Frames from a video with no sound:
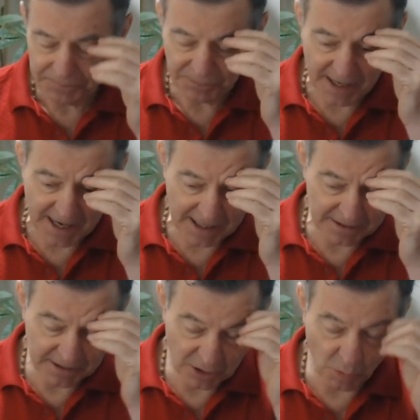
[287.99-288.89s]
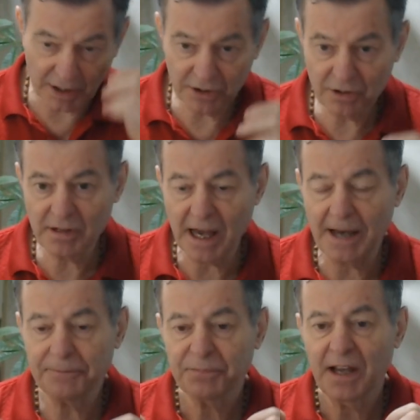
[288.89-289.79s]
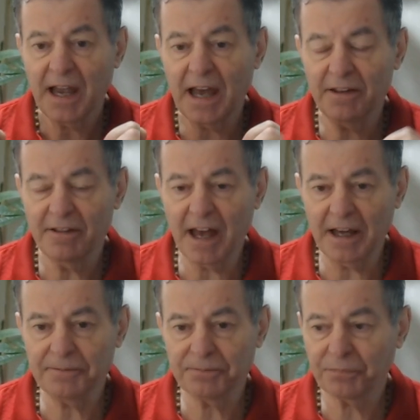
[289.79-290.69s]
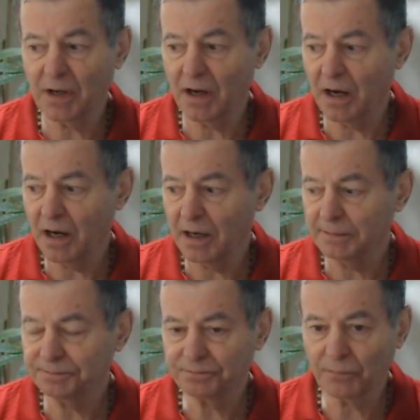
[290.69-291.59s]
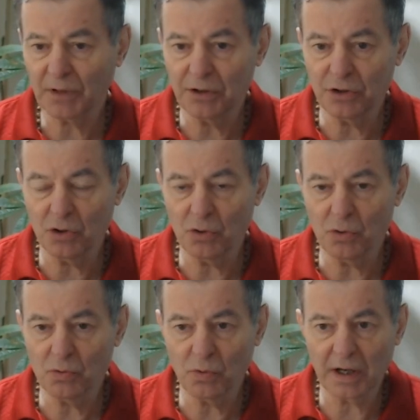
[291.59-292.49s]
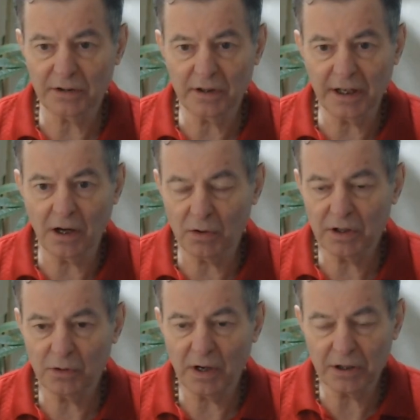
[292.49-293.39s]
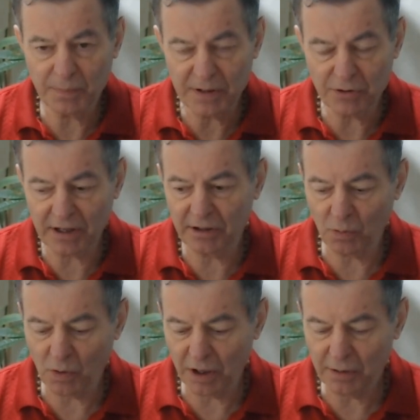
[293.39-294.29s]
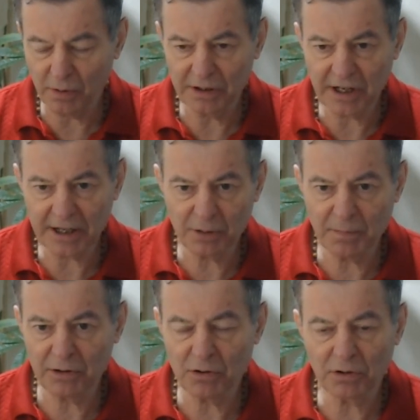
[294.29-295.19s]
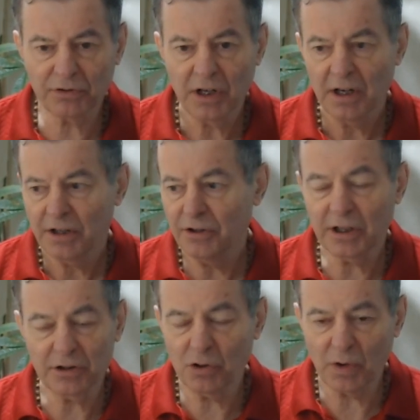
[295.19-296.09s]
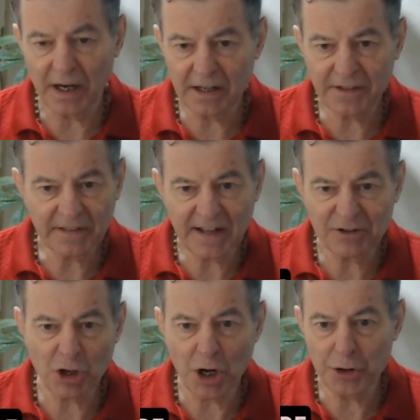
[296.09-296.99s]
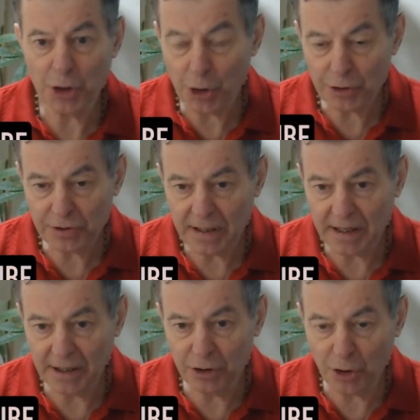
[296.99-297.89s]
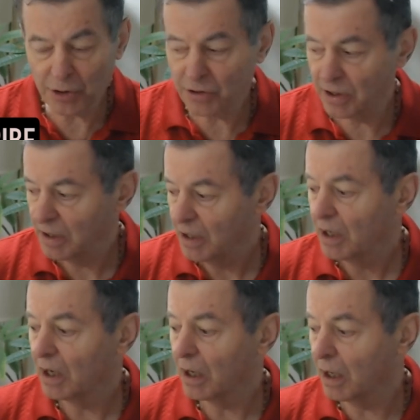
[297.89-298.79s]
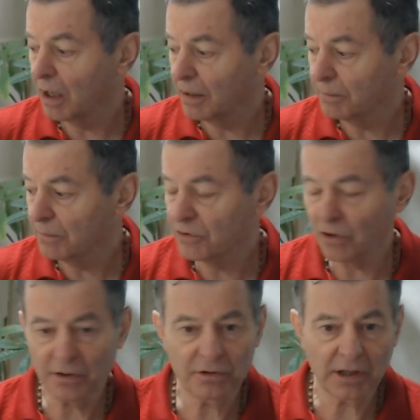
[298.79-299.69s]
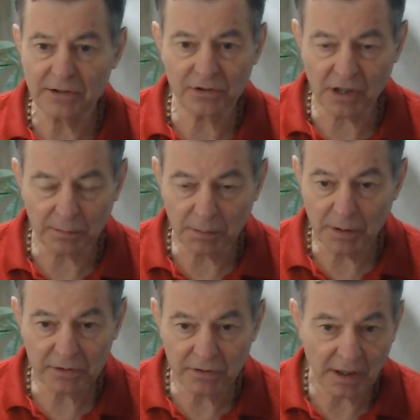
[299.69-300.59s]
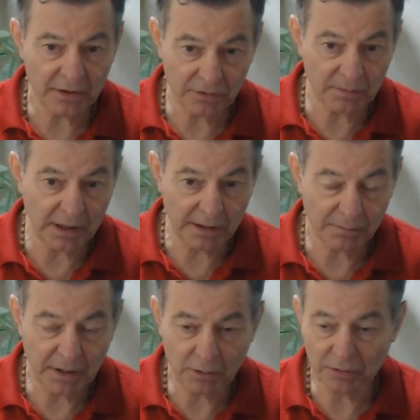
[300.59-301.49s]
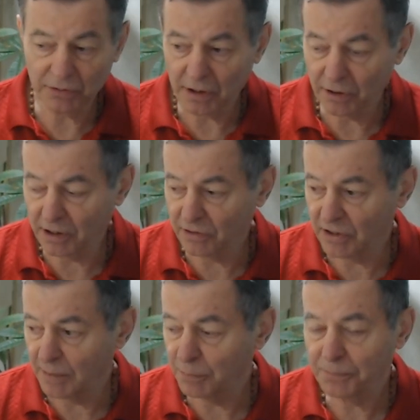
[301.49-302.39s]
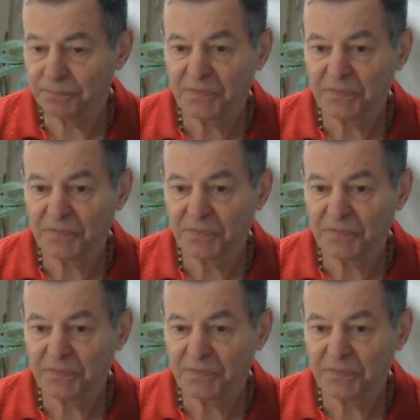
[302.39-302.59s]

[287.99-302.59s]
And you want to do that. And then um, you want, you know, you want to be drinking the water, you want to take your minerals. You could do anything that's inert, inert. Um, so there's lots of supplements, as like minerals are a good example.